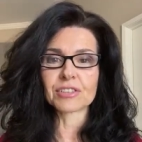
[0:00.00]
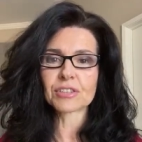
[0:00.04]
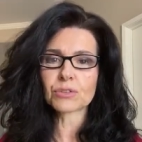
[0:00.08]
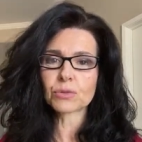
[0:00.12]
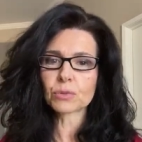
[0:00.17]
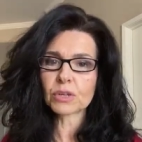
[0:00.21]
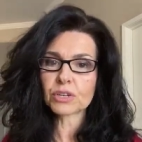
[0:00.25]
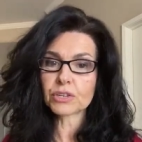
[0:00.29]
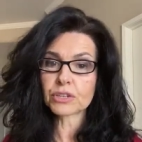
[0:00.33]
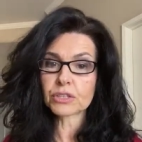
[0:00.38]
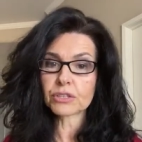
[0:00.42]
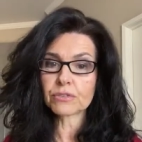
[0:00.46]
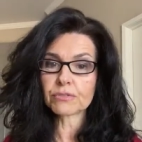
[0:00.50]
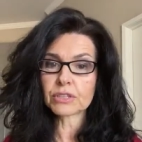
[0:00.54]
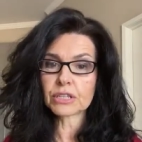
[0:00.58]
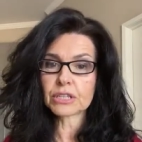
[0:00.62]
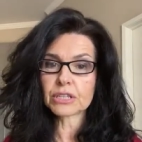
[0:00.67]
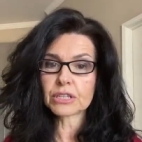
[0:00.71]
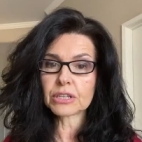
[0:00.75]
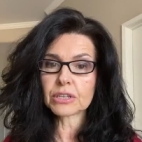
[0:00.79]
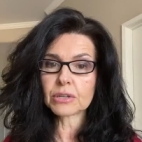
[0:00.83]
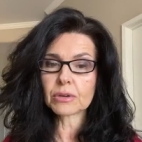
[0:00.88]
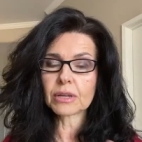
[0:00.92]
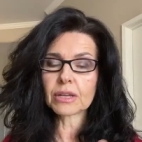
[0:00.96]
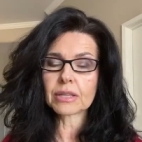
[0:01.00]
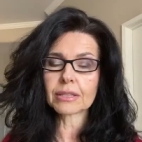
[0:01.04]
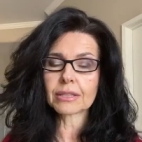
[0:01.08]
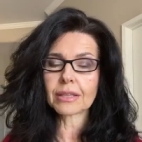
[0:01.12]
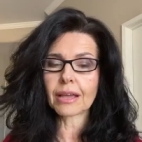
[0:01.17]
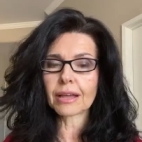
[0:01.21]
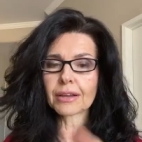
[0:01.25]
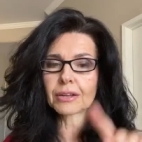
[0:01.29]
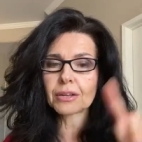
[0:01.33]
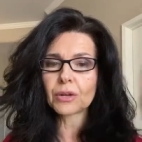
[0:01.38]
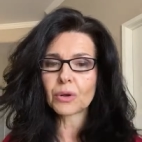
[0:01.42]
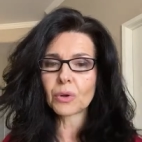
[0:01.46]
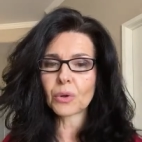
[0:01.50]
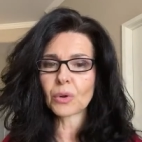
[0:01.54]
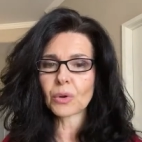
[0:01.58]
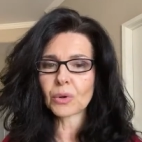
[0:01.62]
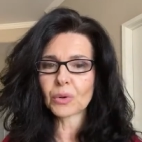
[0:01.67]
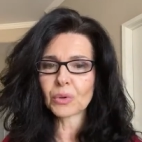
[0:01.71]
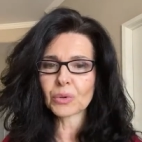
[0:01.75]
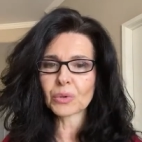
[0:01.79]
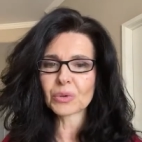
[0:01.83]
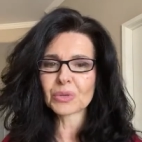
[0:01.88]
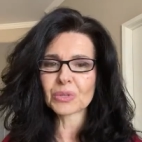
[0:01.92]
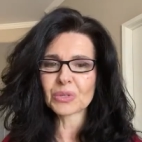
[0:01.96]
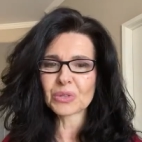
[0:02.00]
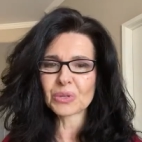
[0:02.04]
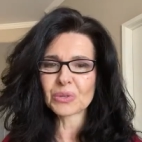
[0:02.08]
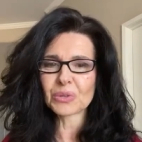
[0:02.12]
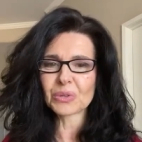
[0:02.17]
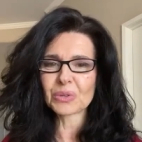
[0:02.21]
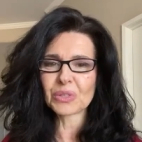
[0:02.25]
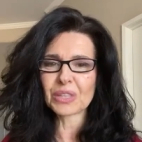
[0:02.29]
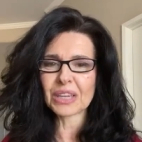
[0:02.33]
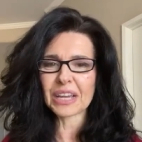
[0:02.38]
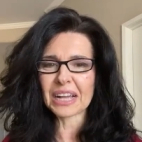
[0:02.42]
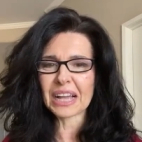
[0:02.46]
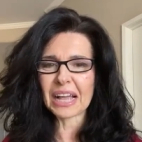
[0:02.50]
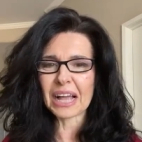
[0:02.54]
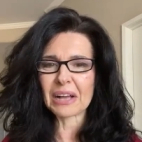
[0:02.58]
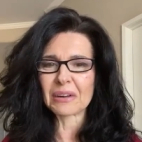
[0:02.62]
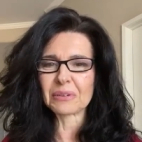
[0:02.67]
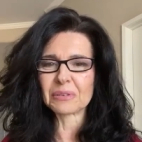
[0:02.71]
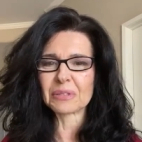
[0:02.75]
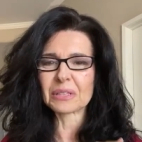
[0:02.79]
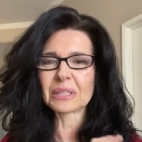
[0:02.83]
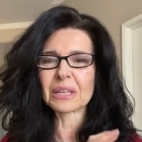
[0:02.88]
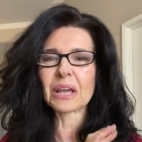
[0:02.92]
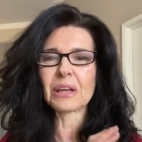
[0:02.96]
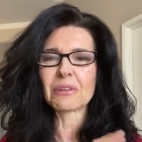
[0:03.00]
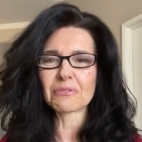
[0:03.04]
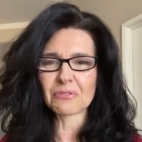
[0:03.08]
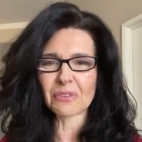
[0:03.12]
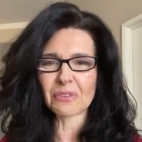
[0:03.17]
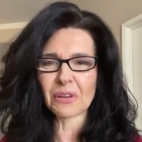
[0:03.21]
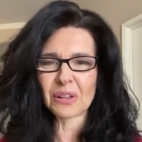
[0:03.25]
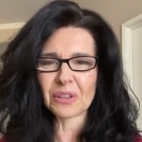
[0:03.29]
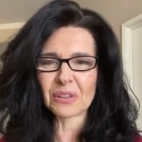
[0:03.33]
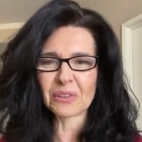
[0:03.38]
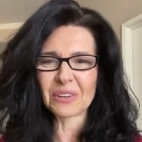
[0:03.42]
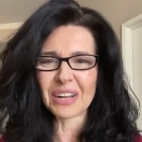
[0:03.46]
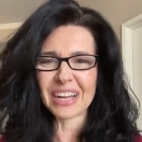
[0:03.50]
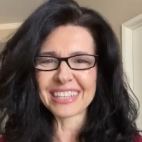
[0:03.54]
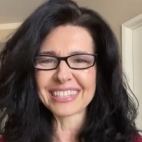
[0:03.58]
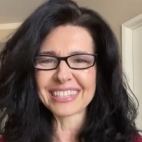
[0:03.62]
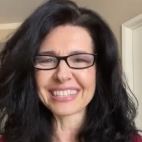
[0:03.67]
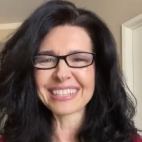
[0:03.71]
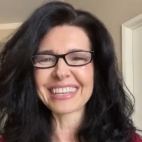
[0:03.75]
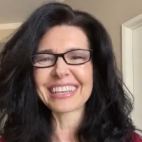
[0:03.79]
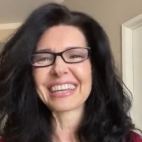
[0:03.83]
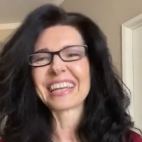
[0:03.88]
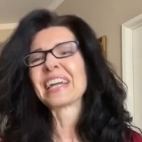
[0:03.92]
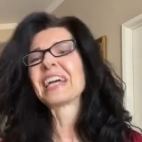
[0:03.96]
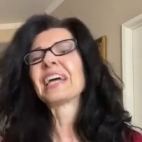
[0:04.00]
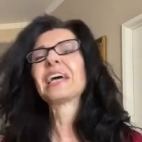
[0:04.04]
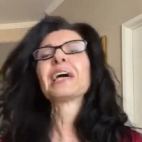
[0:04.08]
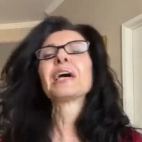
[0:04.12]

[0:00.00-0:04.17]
Just watch the video and then go to the account and follow us.